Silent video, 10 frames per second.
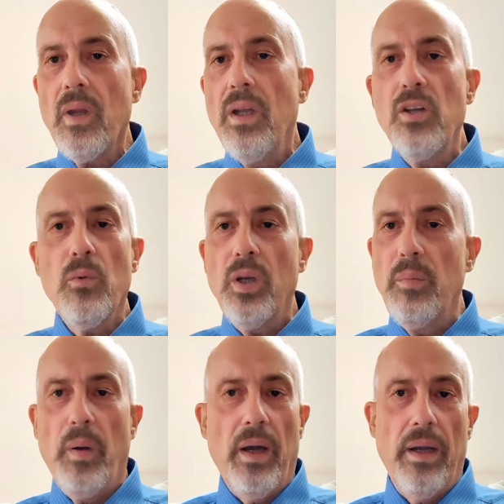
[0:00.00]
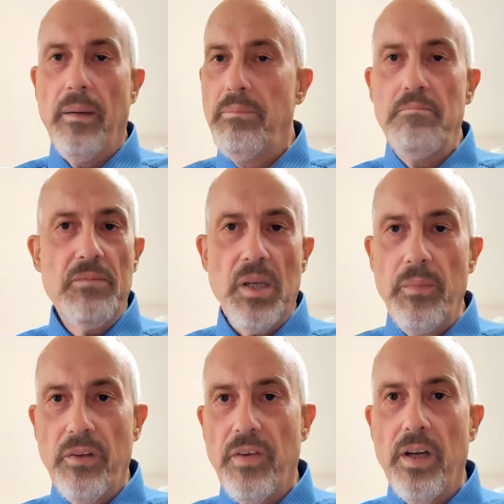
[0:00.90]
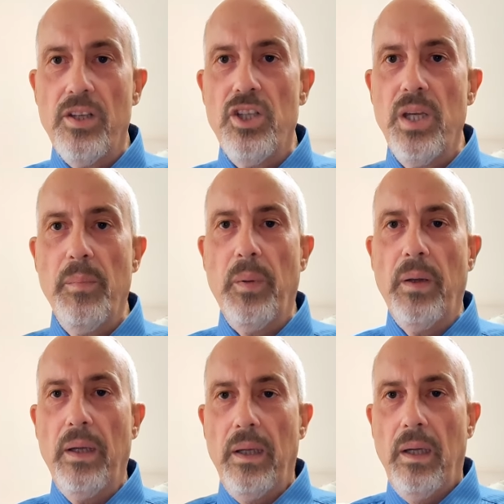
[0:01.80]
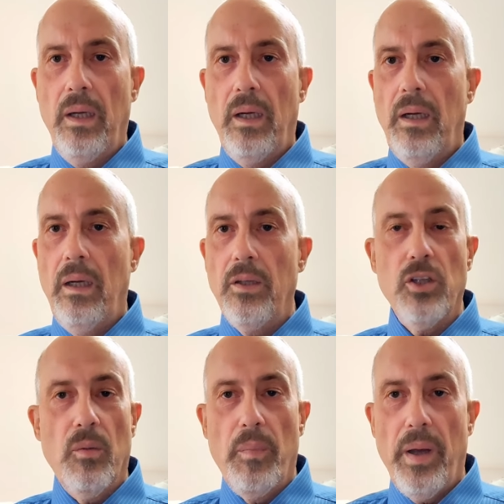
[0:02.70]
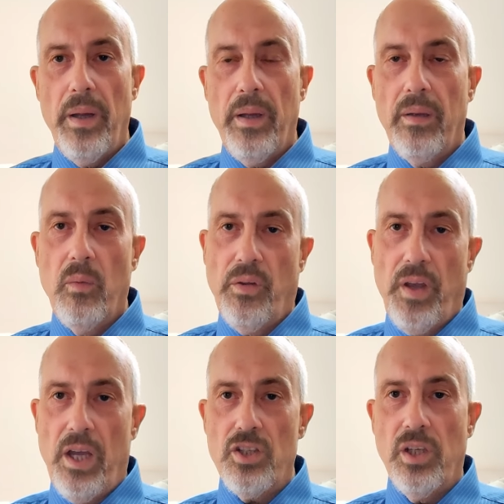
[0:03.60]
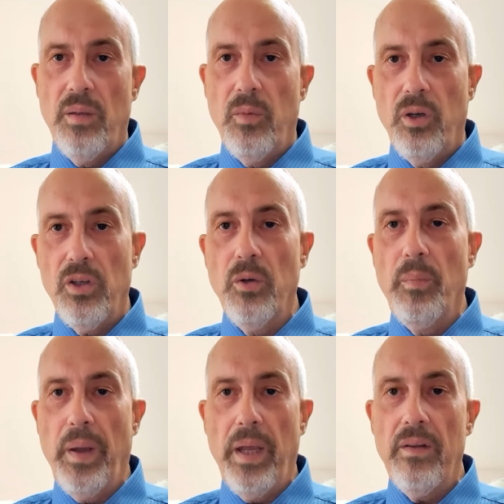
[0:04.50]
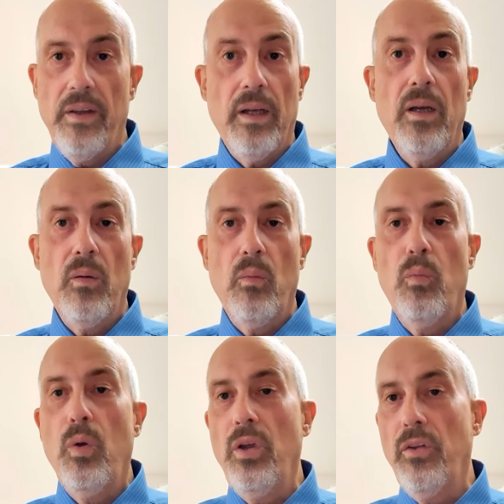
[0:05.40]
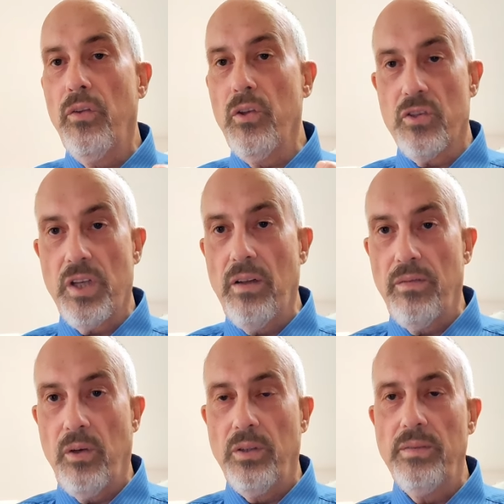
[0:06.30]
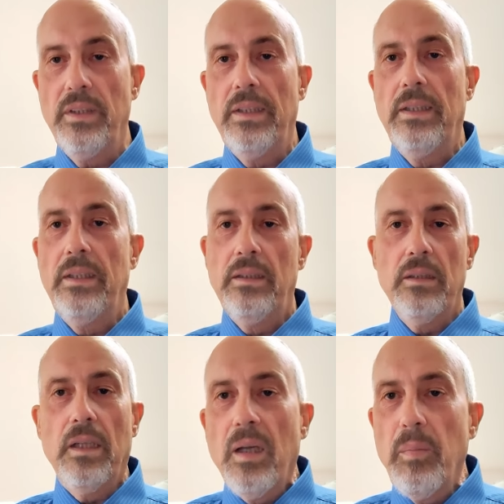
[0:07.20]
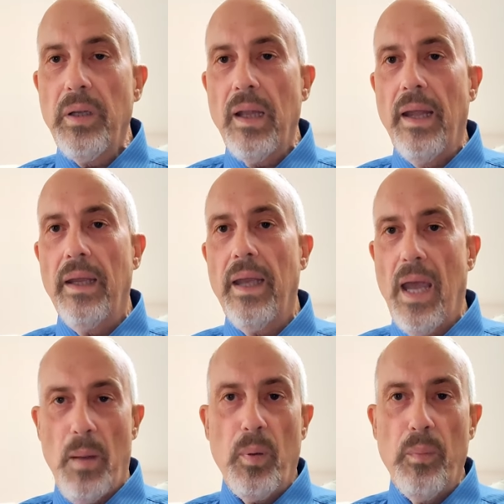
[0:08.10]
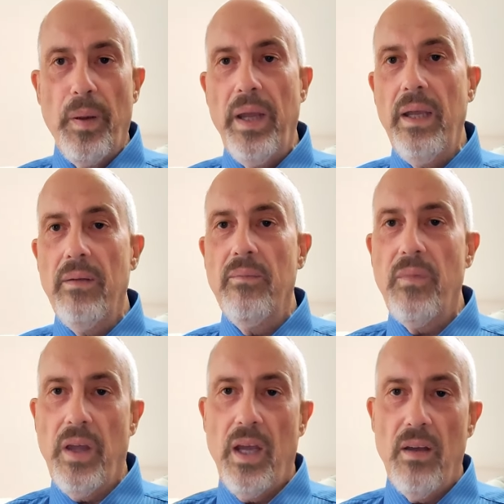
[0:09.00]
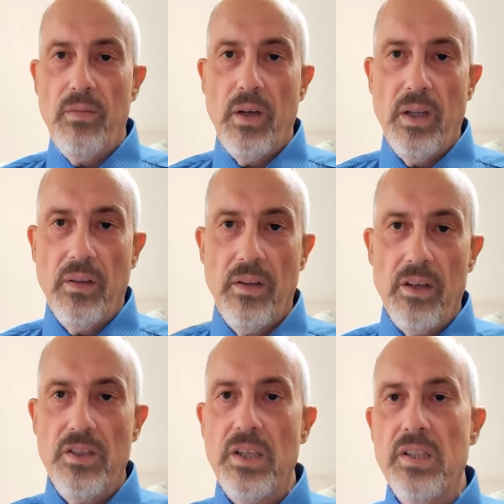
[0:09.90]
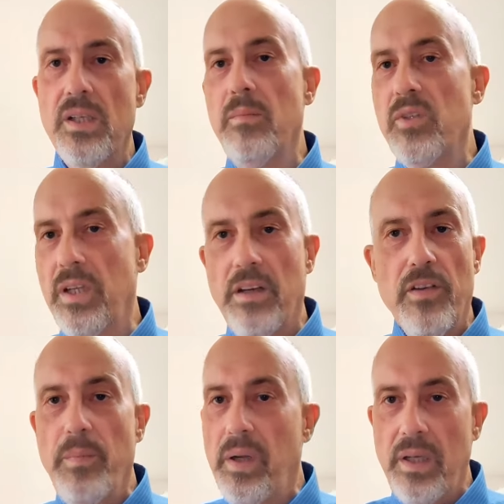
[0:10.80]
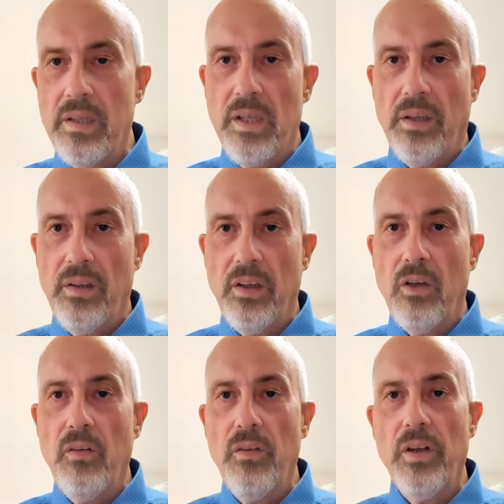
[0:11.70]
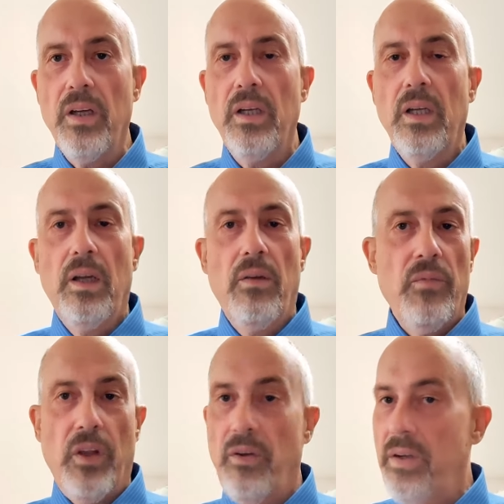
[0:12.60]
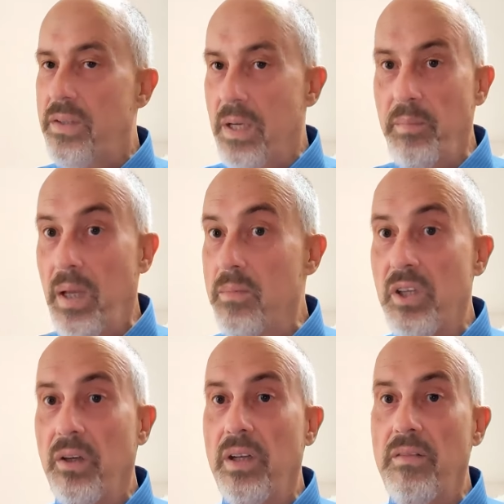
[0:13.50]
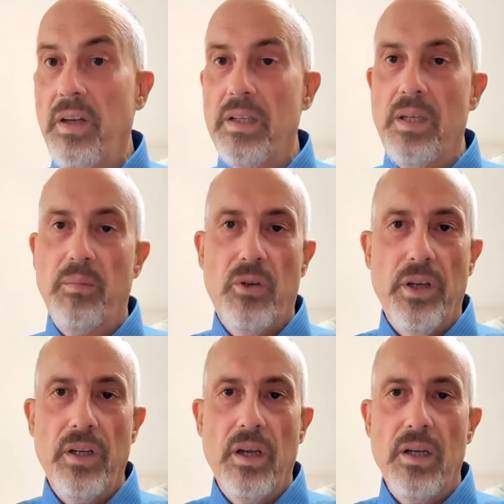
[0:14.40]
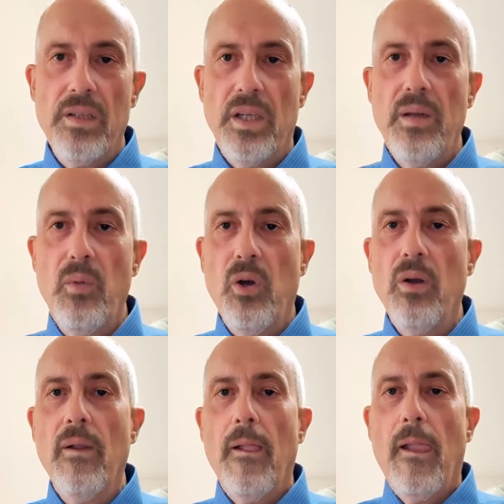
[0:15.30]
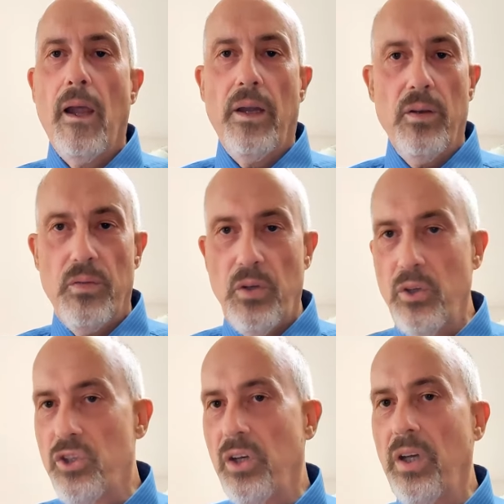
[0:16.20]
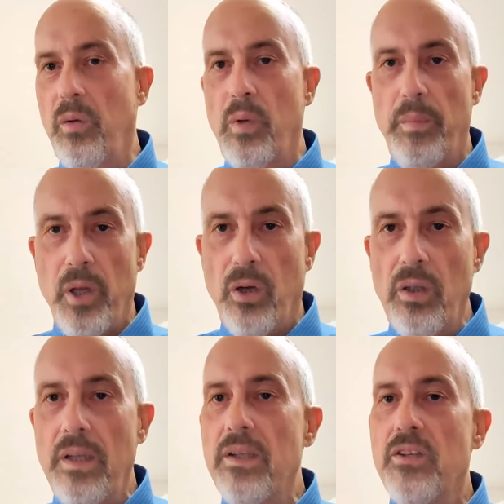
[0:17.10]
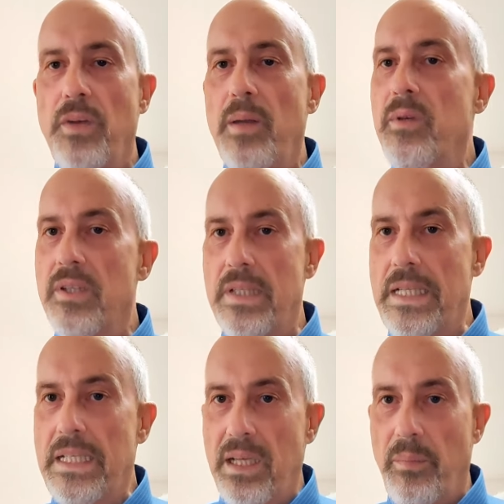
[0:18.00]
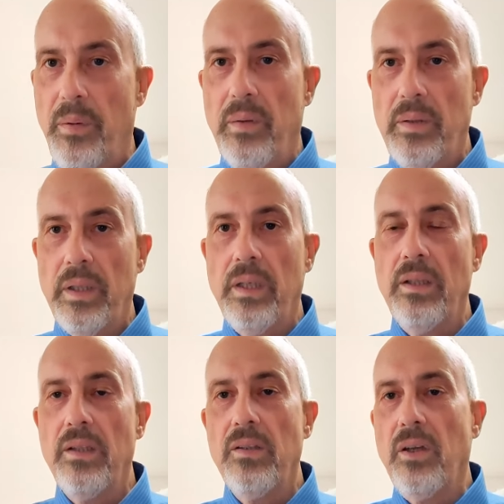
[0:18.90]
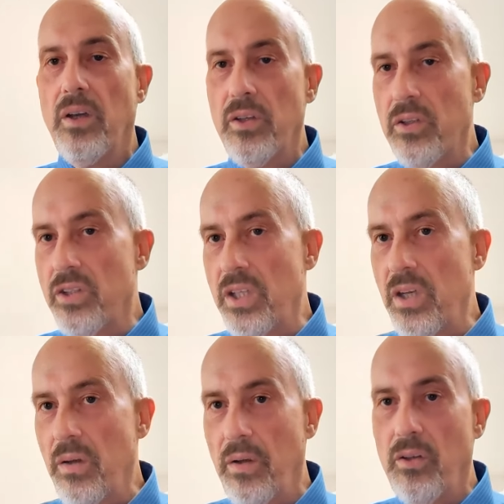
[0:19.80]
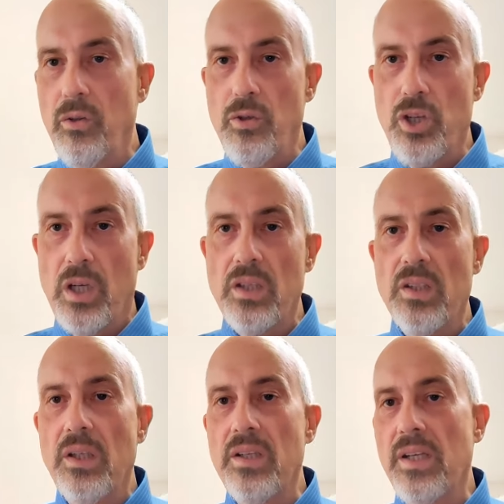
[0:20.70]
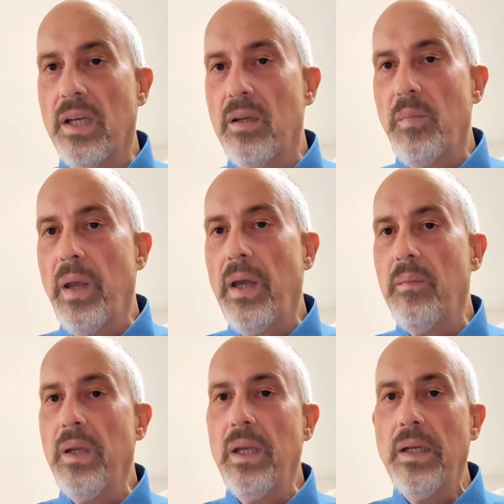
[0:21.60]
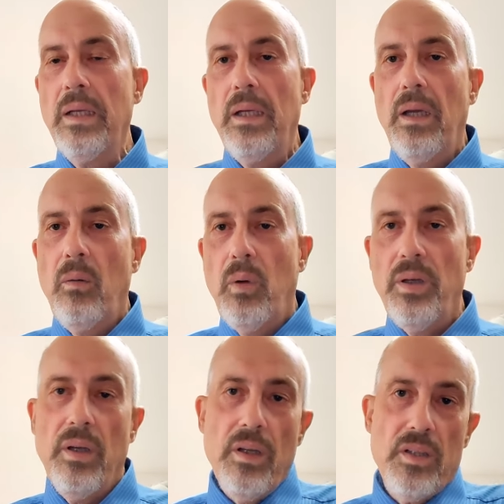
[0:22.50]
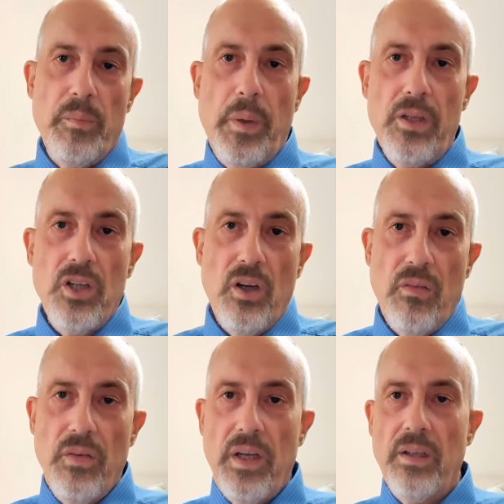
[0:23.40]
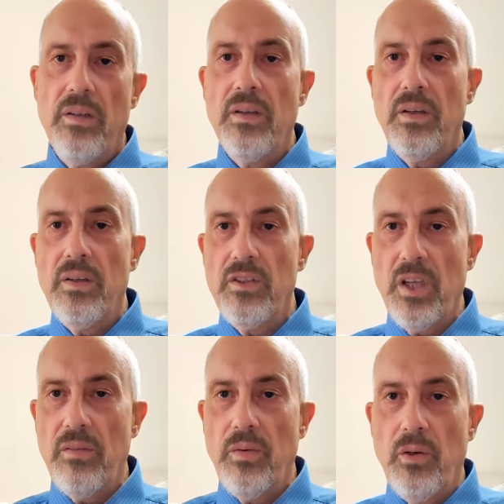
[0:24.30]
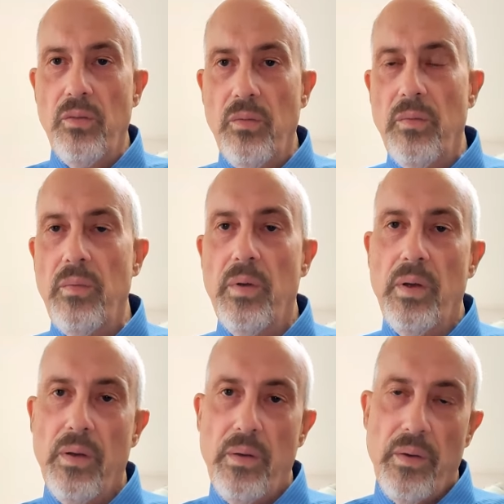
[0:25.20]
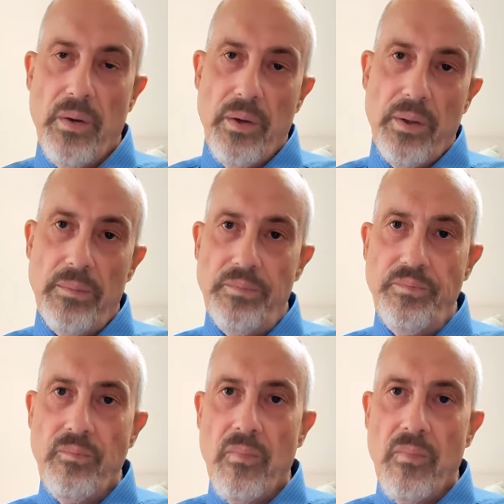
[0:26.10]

and you want to buy something very cheap, uh, you don't buy it with cash anymore. You pay there with your cell phone. A little bit like Apple Pay, they have got their systems and everybody has got that over there. They don't, sometimes they don't even accept credit cards anymore. And in future, it will be only this famous DCEP. And uh, you'll see uh, two charts in a second behind me. One is a picture of that uh, cell phone uh, um,